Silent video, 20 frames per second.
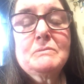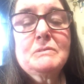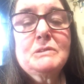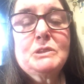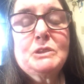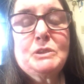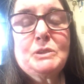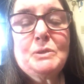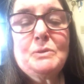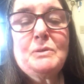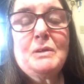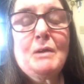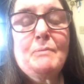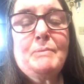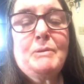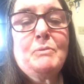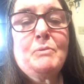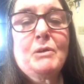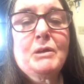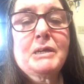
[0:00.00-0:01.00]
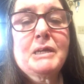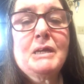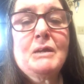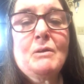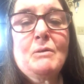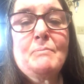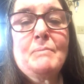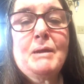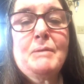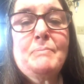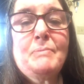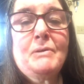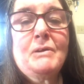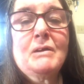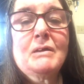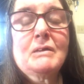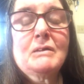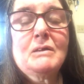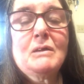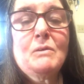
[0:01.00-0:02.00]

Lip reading: Soon I'll be working on my book,